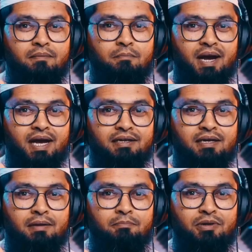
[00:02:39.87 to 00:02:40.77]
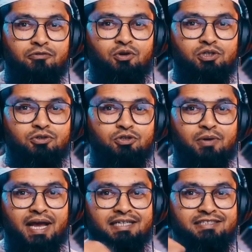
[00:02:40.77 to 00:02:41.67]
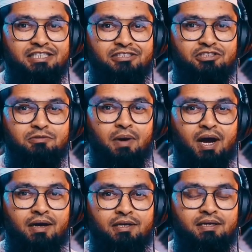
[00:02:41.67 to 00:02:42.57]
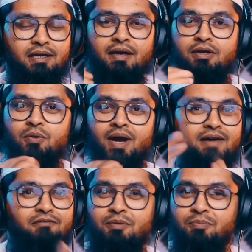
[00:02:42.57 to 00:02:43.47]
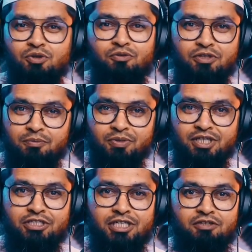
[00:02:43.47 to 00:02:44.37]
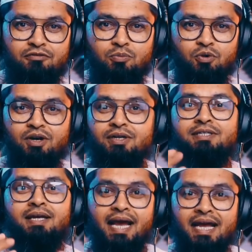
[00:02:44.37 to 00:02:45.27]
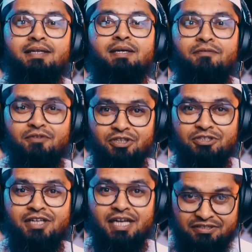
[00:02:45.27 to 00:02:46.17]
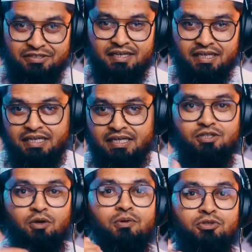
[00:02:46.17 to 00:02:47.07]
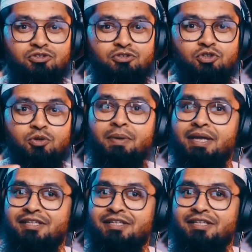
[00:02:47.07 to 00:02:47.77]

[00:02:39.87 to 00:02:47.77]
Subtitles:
But before you do anything smart, you have to prove the bridge even works. And the first test is almost stupidly